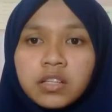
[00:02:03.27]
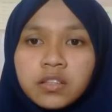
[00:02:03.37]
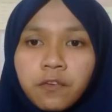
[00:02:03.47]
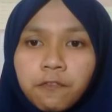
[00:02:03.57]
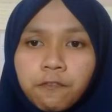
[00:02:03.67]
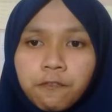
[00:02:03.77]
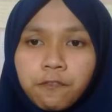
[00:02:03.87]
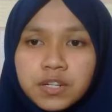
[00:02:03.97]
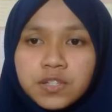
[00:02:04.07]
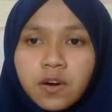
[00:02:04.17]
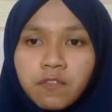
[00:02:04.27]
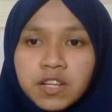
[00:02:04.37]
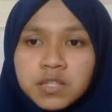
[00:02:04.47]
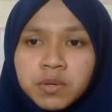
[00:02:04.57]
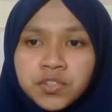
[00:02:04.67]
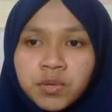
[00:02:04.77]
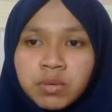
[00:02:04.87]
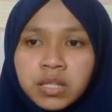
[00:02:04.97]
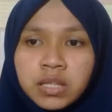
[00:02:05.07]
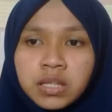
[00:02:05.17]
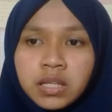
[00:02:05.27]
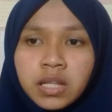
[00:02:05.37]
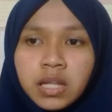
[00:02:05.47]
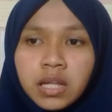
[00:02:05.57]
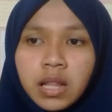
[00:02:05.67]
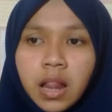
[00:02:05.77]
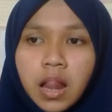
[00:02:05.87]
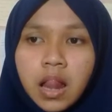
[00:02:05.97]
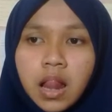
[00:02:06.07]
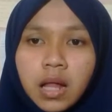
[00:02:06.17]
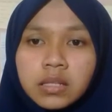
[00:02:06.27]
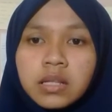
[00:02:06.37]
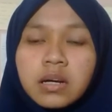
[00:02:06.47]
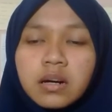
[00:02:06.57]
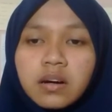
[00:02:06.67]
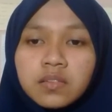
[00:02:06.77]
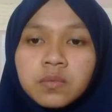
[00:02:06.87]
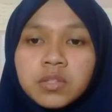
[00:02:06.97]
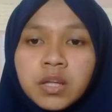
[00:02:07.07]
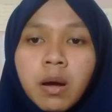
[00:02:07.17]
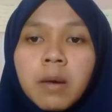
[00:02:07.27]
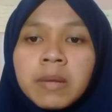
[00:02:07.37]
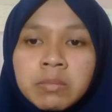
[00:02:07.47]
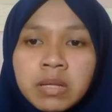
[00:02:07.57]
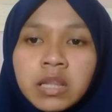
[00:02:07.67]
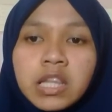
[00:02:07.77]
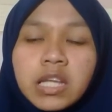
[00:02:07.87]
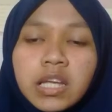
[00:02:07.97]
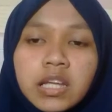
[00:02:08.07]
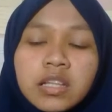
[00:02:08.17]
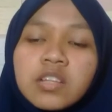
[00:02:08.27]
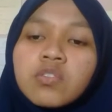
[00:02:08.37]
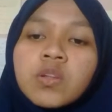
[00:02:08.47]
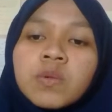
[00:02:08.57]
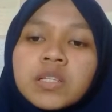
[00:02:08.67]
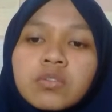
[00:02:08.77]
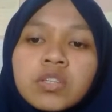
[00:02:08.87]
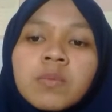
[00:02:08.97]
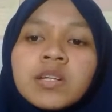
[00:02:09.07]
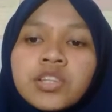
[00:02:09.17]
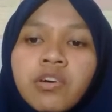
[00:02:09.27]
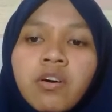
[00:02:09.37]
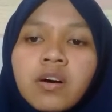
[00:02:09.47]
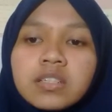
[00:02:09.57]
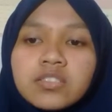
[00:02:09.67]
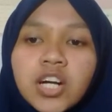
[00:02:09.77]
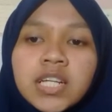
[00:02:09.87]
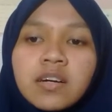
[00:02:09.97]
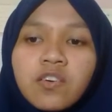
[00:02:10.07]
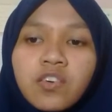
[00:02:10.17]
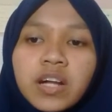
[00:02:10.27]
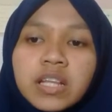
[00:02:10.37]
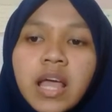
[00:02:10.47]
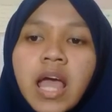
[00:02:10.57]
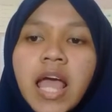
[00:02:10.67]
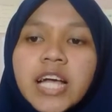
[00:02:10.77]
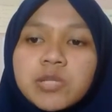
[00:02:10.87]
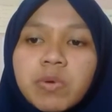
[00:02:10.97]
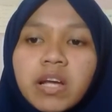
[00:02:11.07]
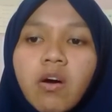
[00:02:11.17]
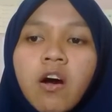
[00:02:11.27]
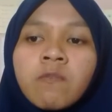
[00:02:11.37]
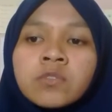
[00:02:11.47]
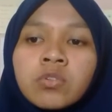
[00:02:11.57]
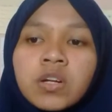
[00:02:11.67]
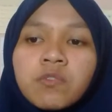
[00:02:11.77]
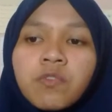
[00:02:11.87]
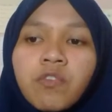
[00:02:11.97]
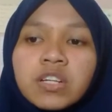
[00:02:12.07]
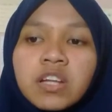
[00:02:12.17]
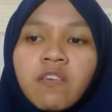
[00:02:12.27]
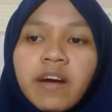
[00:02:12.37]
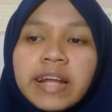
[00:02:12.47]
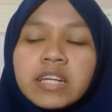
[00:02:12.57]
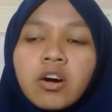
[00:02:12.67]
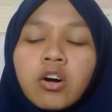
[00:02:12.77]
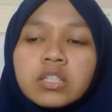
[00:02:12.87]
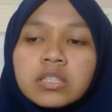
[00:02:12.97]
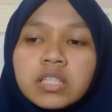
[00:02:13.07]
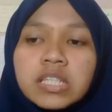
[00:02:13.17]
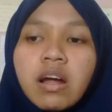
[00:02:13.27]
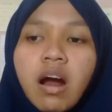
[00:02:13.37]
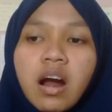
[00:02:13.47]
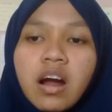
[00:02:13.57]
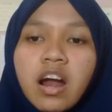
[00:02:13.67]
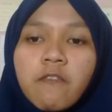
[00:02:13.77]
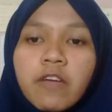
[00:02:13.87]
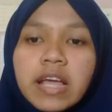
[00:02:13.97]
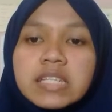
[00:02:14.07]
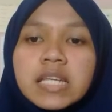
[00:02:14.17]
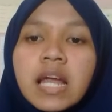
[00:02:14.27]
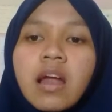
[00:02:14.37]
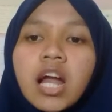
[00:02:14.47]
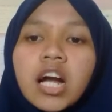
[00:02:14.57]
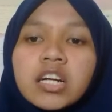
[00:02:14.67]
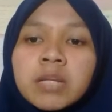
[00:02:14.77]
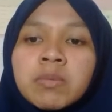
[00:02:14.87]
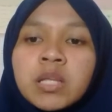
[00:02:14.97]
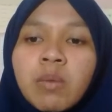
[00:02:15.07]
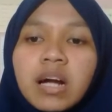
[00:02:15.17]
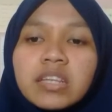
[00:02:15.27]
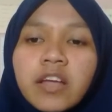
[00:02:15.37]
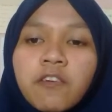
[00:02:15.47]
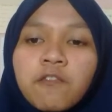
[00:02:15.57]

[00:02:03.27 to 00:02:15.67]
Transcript: The first comprehensive agreement, the amendment to the WTO trade-related aspect of intellectual property right, or TRIPS agreement marked